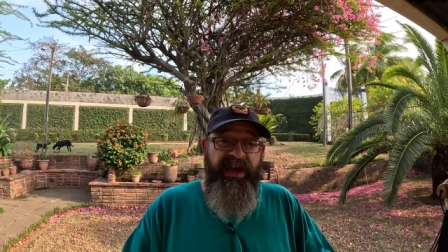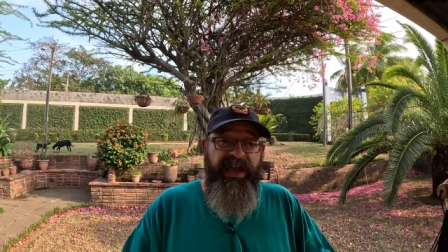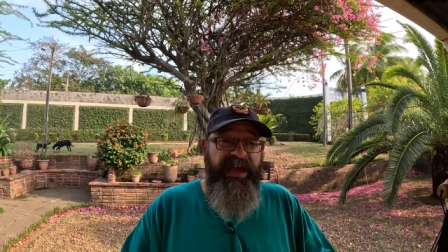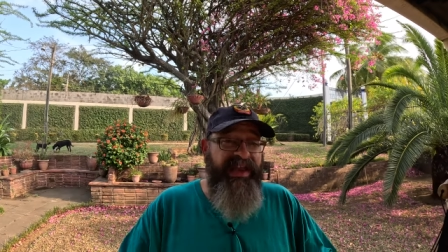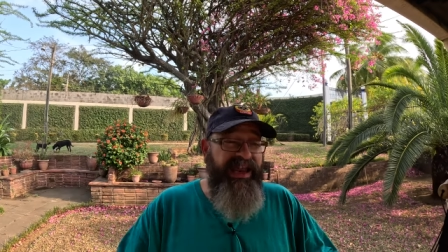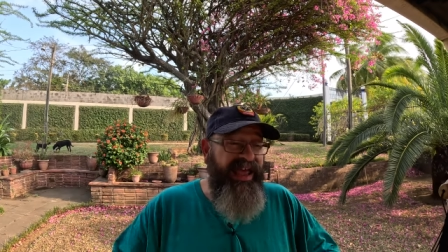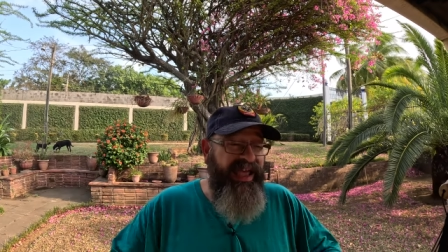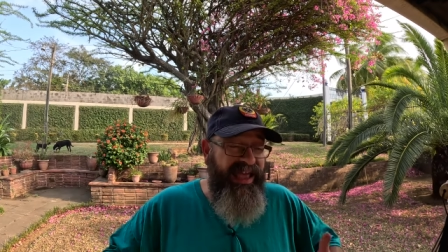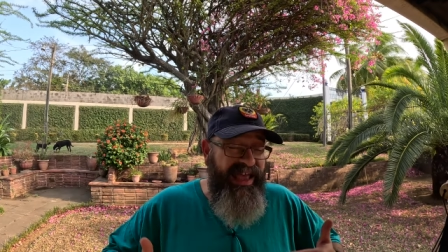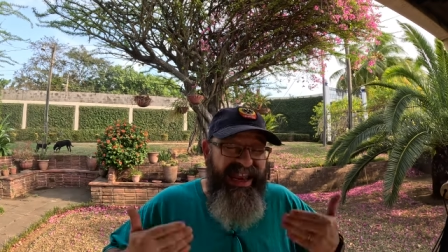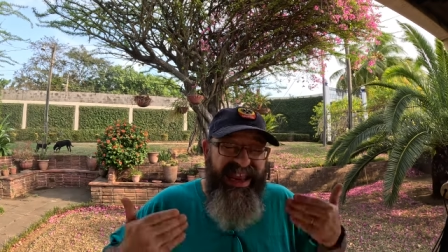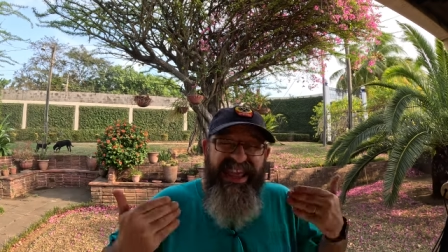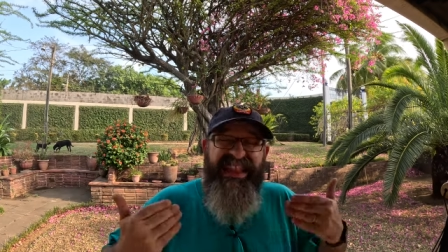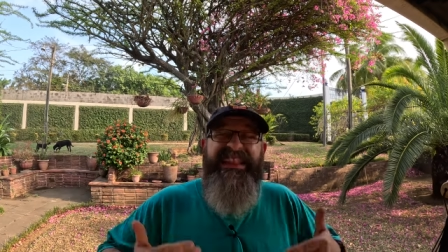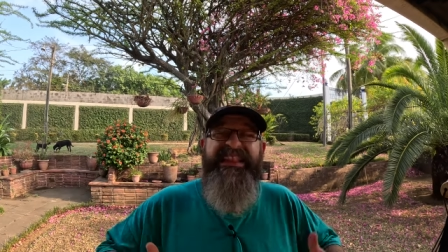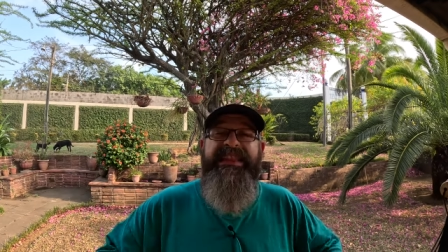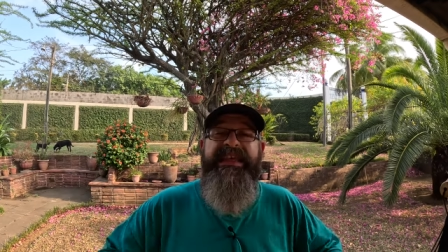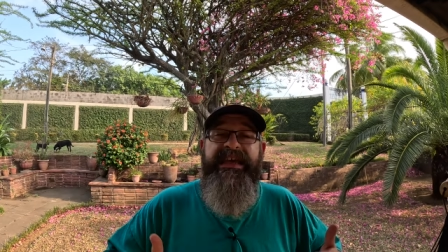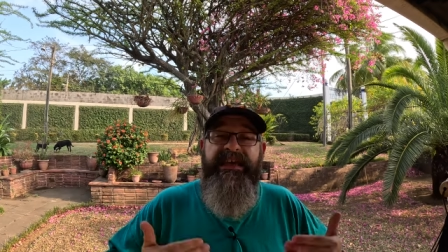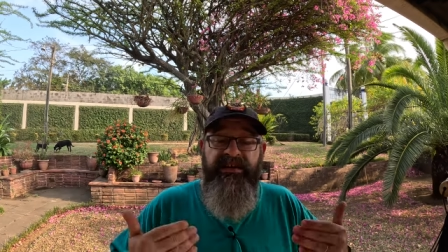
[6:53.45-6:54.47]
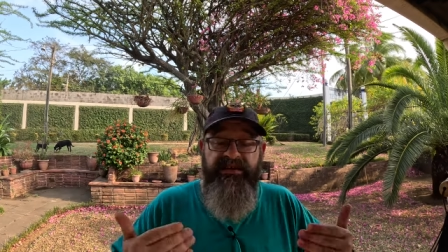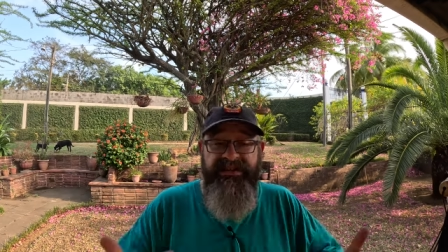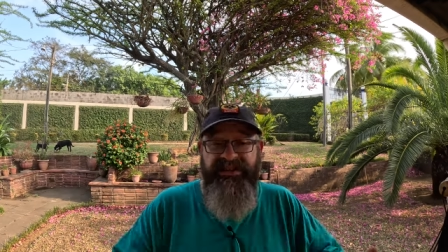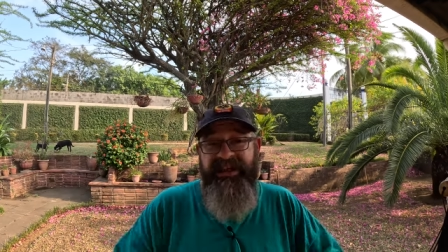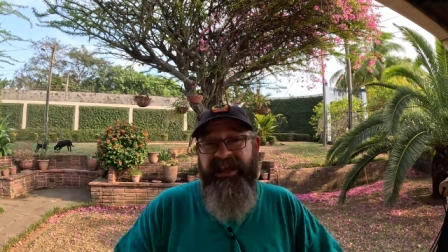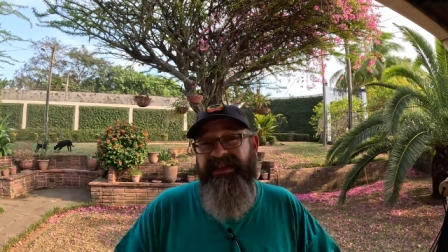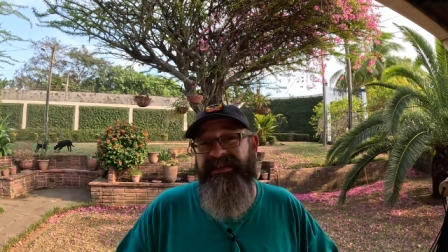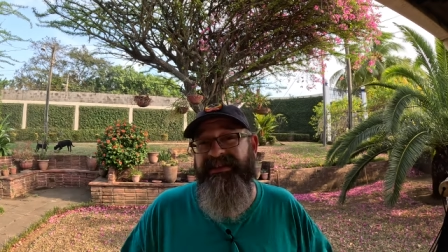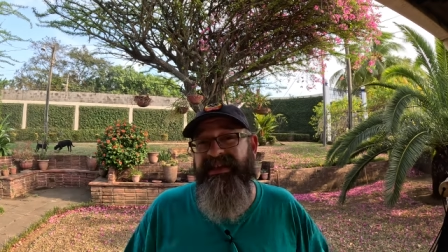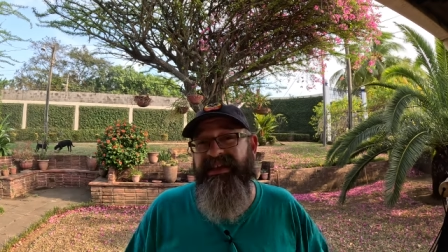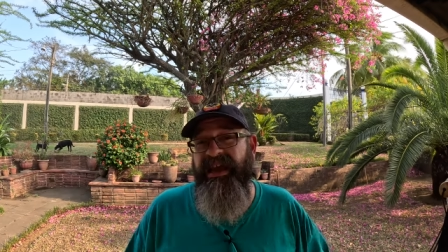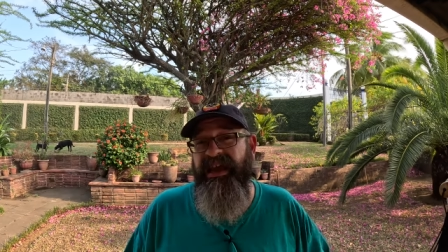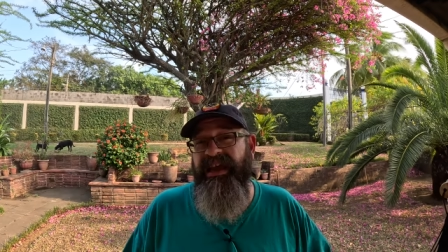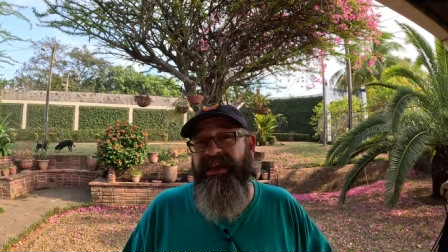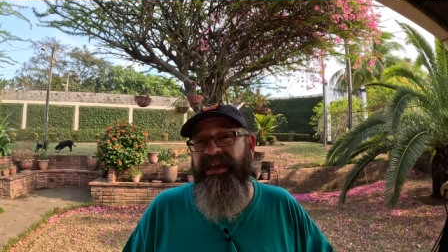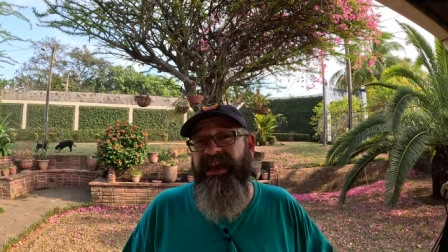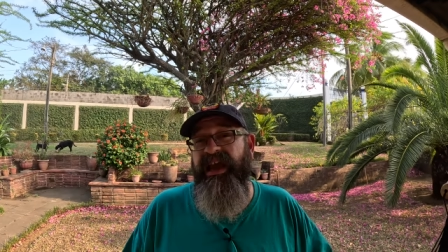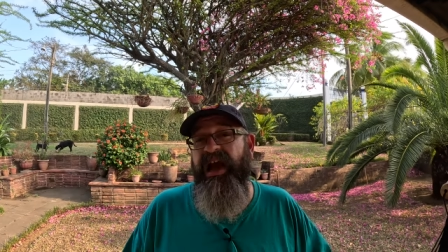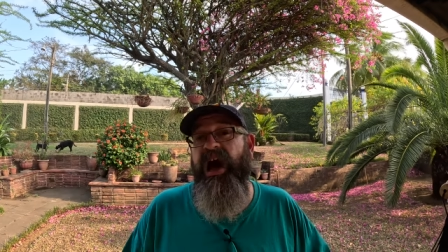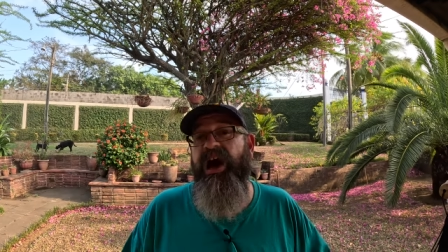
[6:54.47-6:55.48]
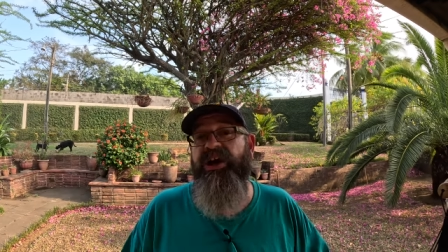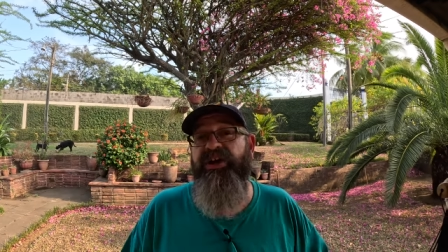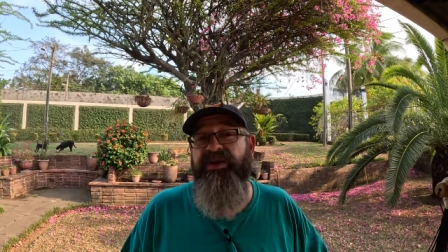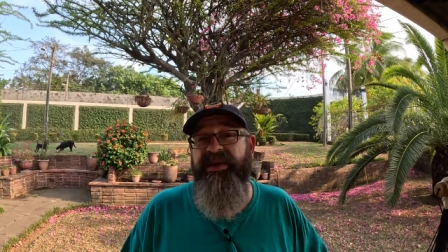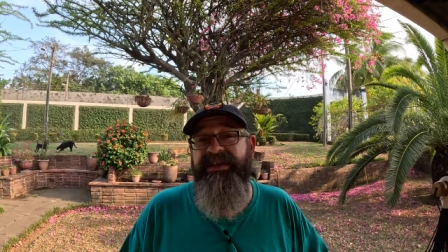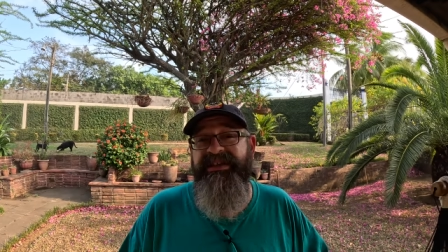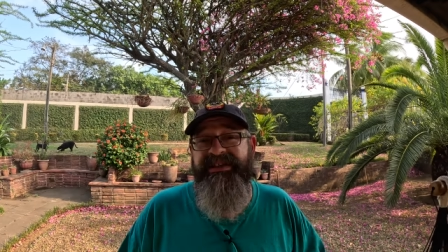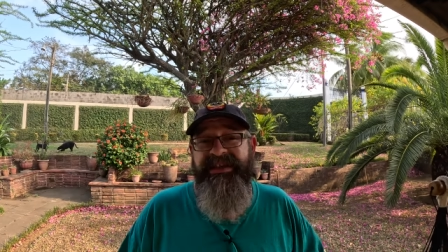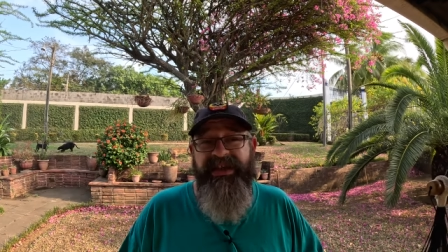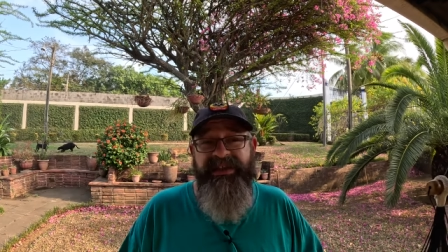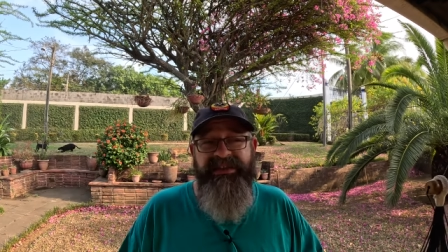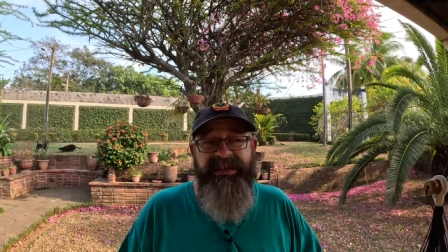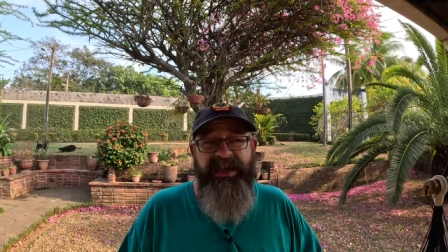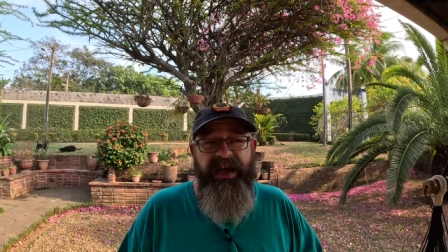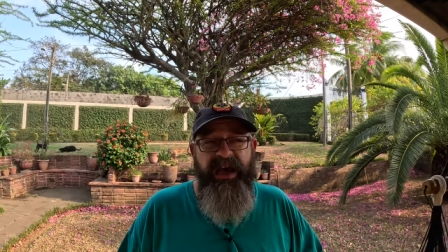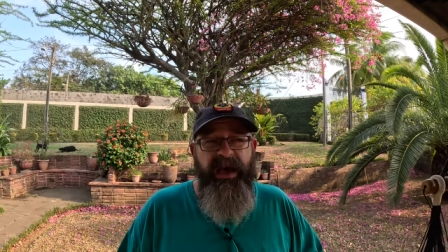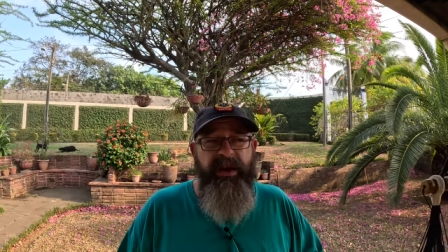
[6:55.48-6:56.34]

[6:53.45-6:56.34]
in a, in a legal sense, in a, in a concrete sense.